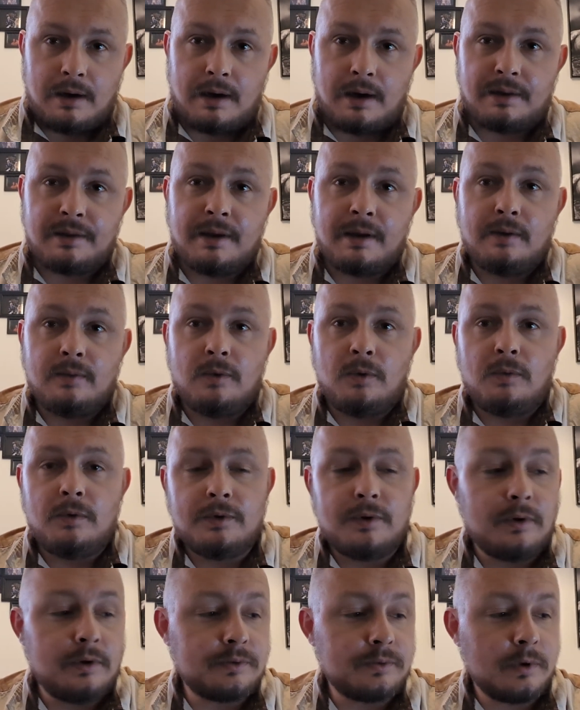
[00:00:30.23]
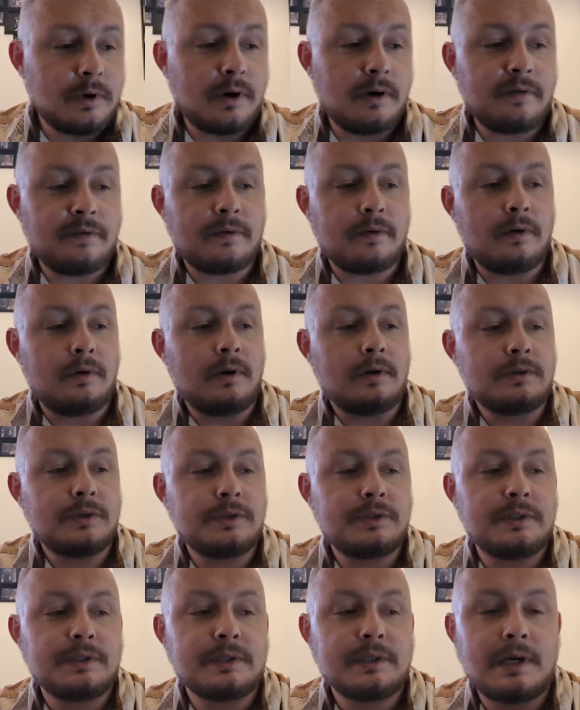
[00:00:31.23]
I think what we'll do is we'll go through, I'll
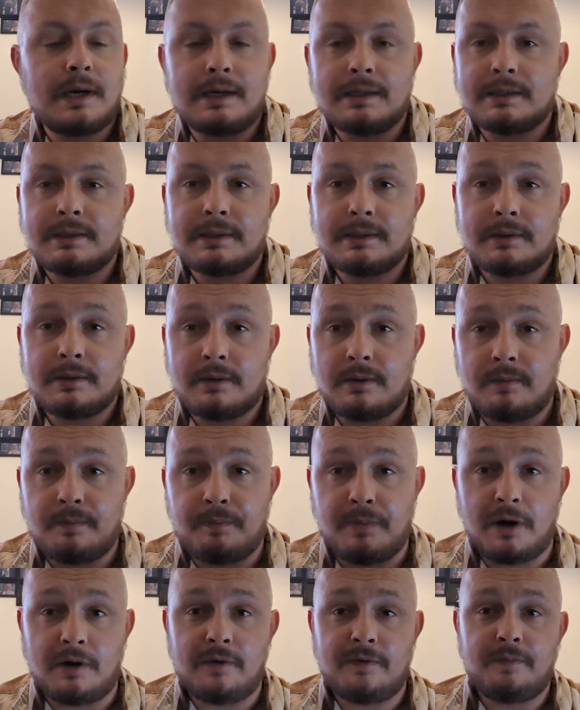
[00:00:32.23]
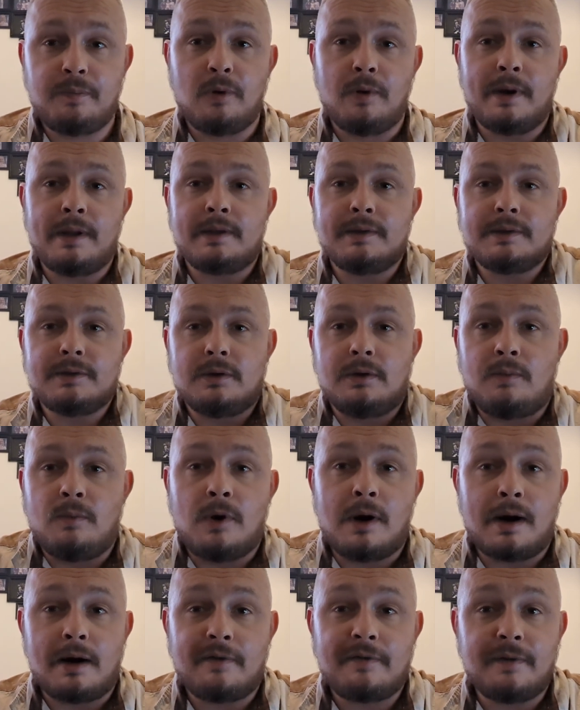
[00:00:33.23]
just discuss both points on
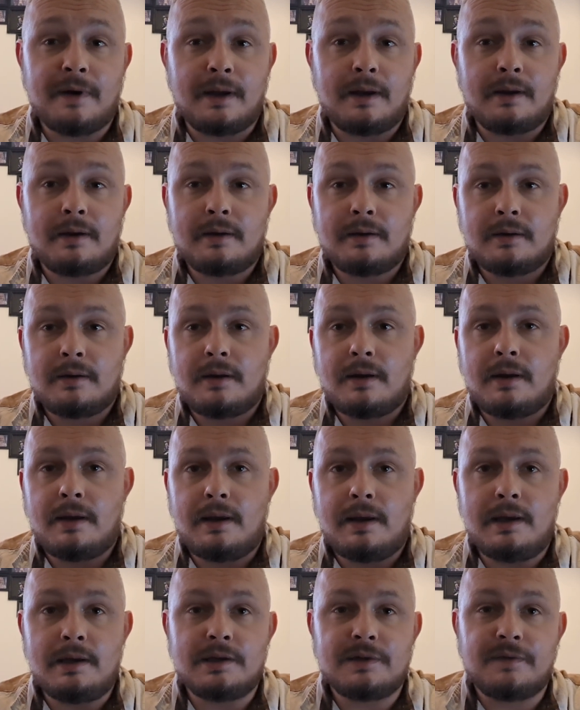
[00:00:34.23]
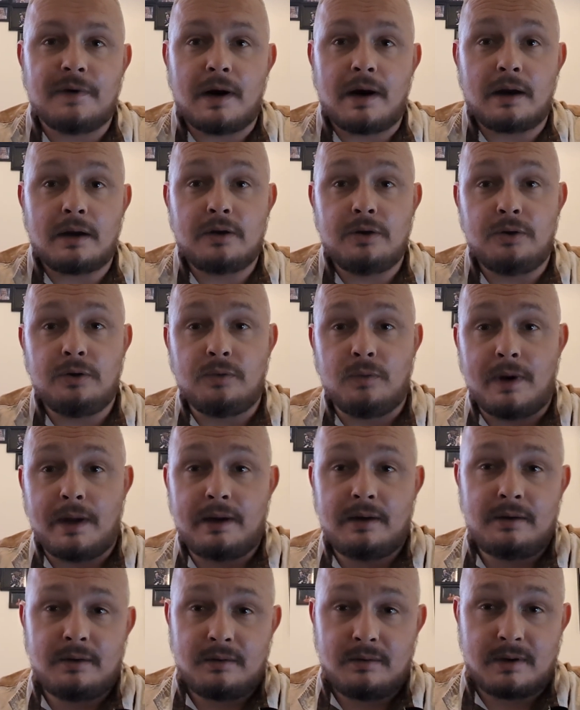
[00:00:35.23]
why I think each fighter could
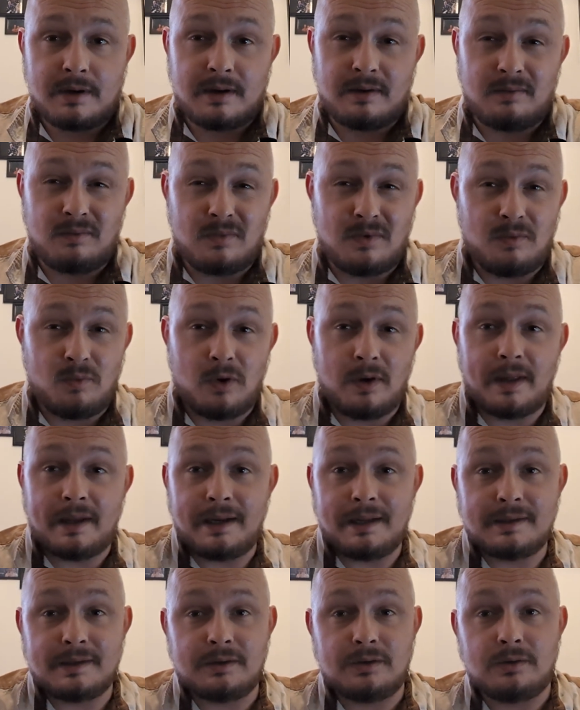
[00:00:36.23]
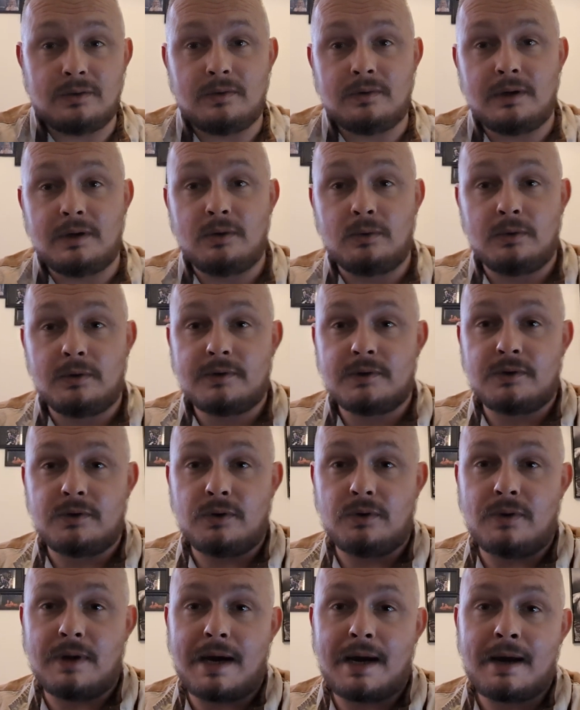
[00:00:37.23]
win and what they need to do in order to
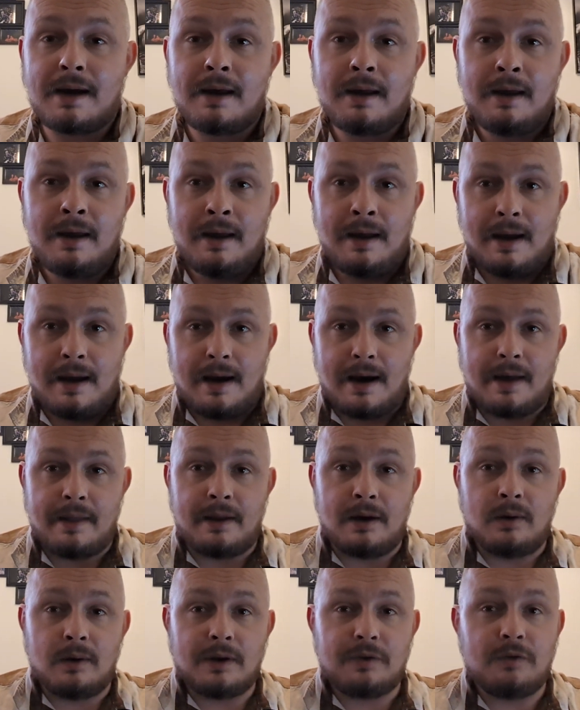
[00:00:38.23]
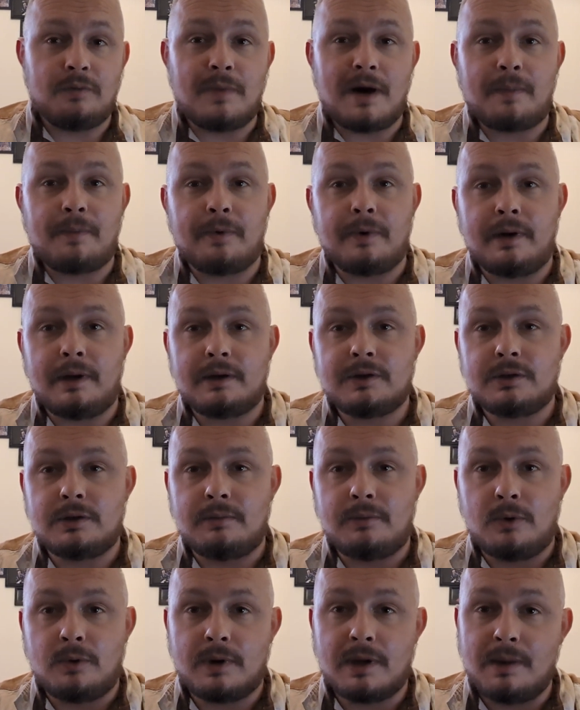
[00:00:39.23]
do that. And then I'll give you my
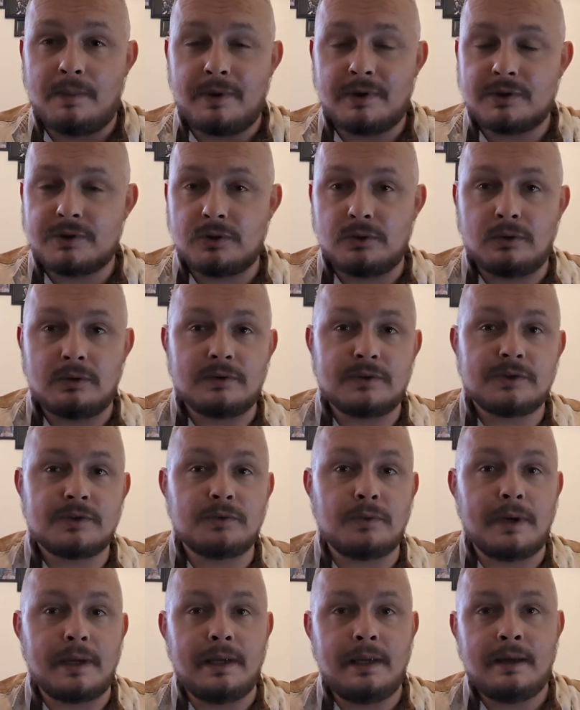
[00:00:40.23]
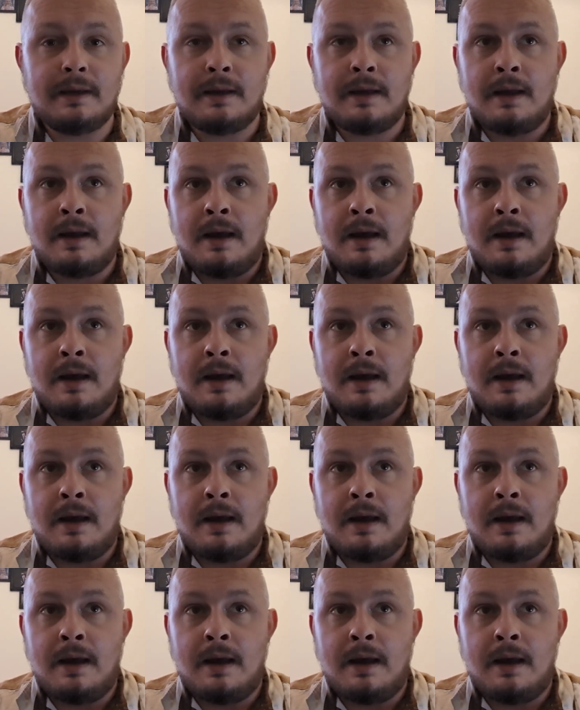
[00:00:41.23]
prediction, but we'll keep it short and sweet.